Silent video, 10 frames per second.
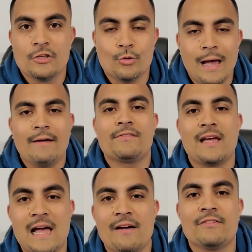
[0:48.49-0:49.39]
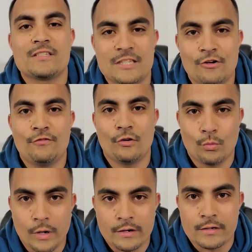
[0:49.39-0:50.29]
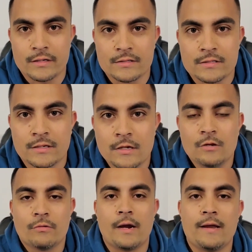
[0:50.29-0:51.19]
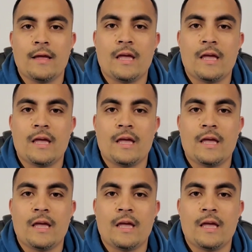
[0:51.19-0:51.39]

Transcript: You have to have self-awareness, right?